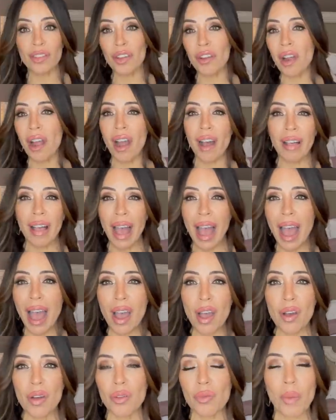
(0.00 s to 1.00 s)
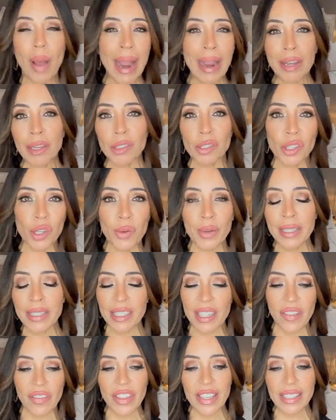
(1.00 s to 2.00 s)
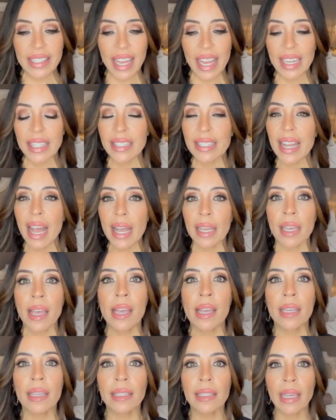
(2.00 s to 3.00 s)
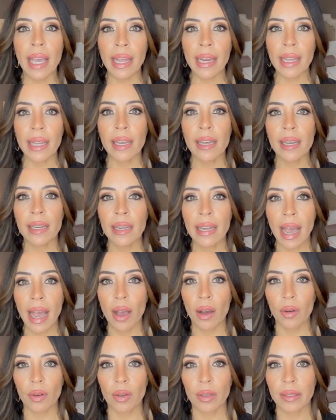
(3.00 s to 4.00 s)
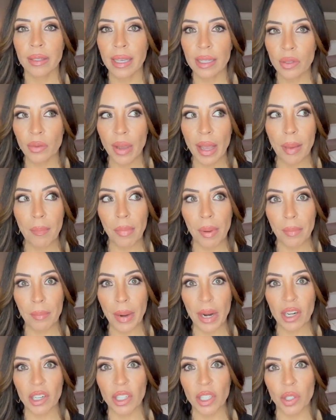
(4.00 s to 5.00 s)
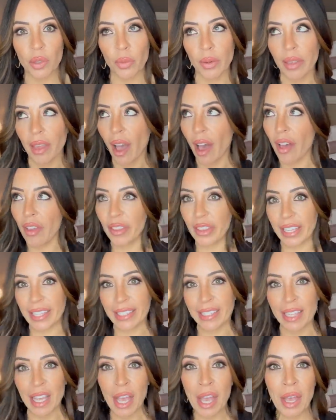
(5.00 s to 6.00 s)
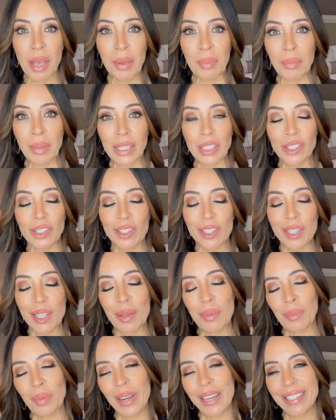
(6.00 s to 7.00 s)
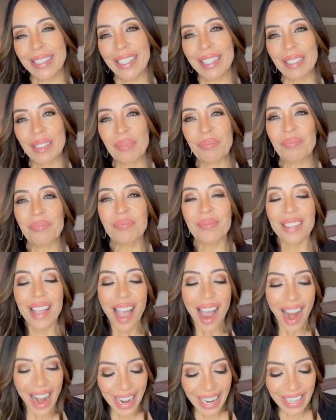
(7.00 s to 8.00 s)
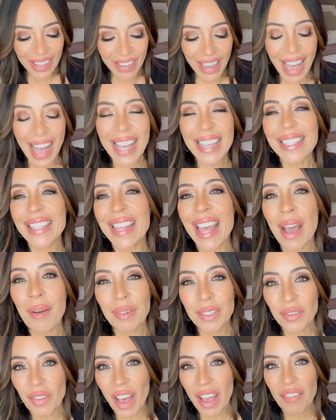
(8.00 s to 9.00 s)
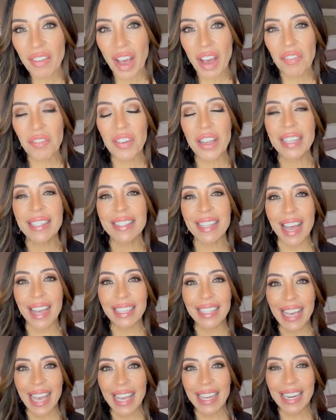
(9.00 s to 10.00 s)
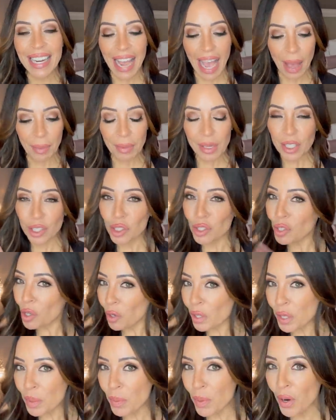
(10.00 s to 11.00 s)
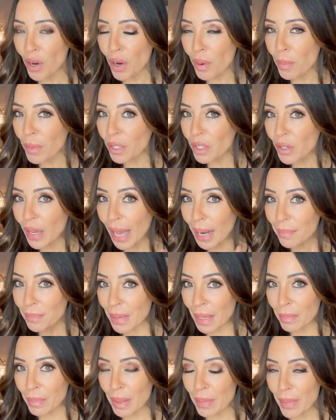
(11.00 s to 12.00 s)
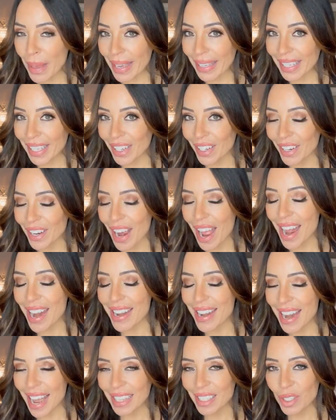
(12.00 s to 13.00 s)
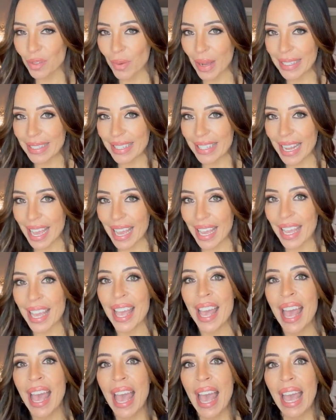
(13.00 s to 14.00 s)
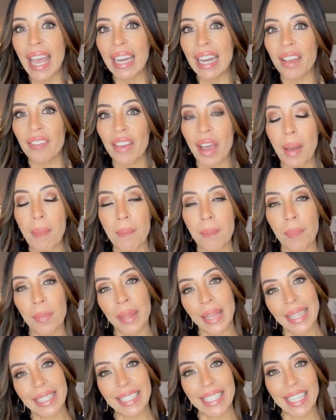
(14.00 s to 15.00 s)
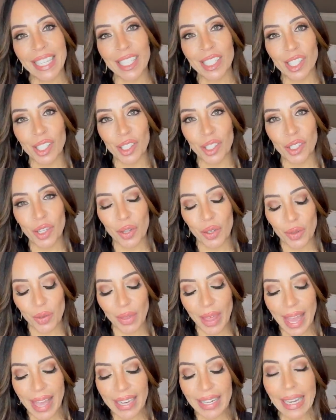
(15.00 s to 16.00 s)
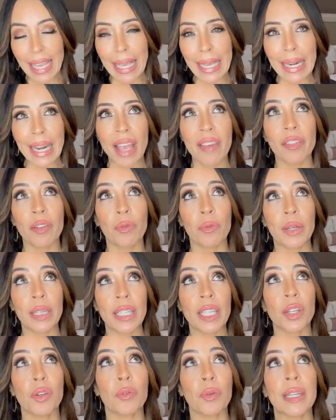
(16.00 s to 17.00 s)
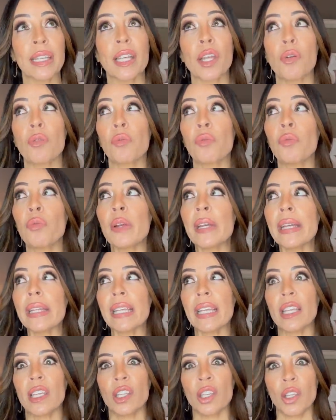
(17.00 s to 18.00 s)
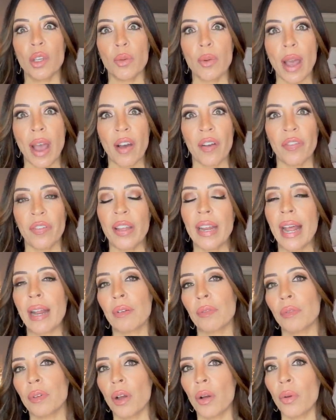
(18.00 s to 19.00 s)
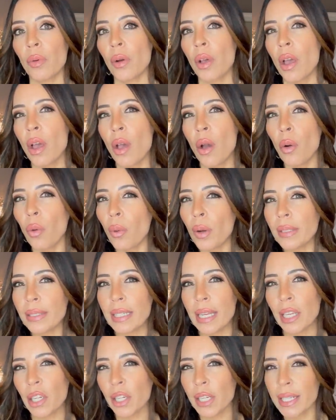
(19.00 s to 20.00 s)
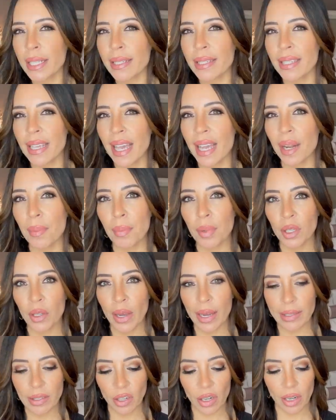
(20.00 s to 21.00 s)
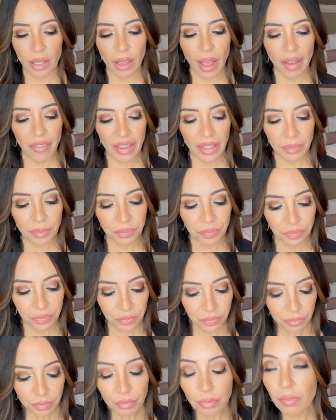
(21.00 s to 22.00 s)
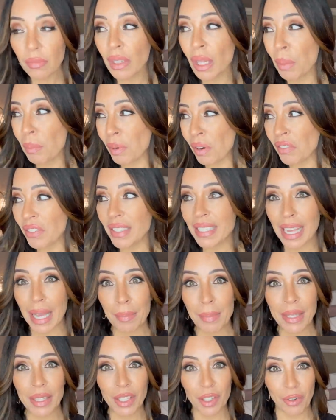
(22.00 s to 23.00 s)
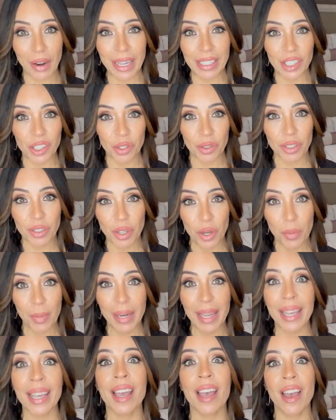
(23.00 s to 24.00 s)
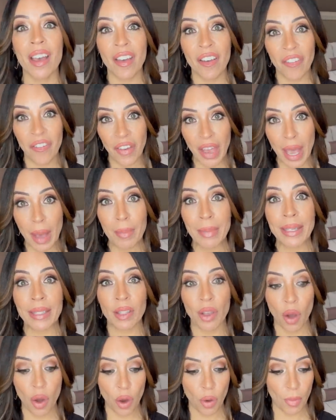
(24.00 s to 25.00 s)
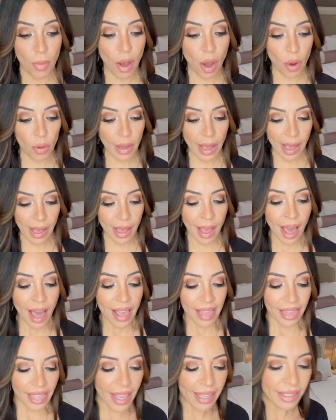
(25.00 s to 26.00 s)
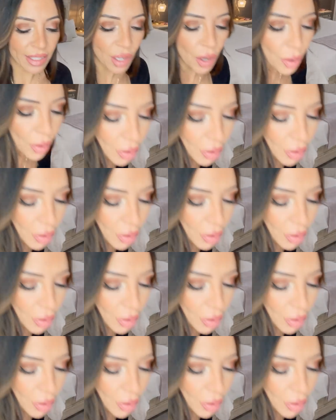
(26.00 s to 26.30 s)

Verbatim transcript: They're all out. Why are you showing stuff that's out of stock? Get it now. That's why I'm bombarding you with all these pictures and prices. All right, you guys, that was five outfits. Again, I'm gonna show you more, but you gotta meet me back here next Wednesday and I've got plenty to show you then. And I have a really, really, really cute outfit. I don't know what day you're gonna see it, but you guys are gonna love it. Perfect timing, the garage door is opening. Fam is home. Okay, let's go